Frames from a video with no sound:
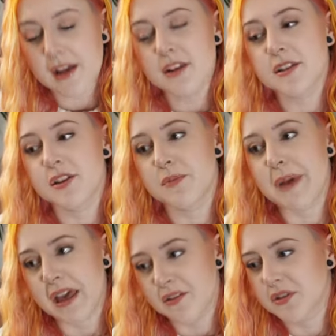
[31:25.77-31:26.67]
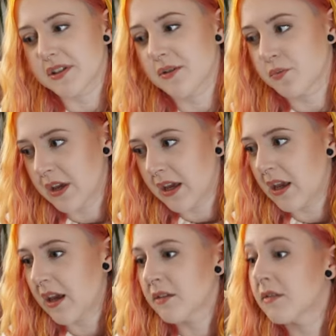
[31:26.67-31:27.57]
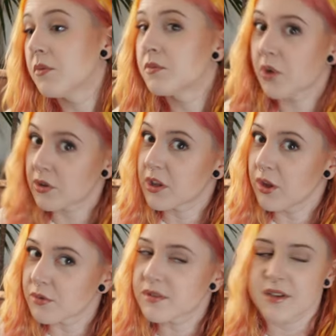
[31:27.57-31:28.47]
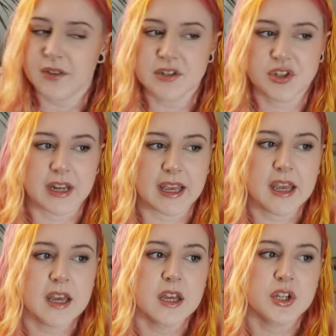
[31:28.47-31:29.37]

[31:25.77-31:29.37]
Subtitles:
and the behaviorist that we will use eventually,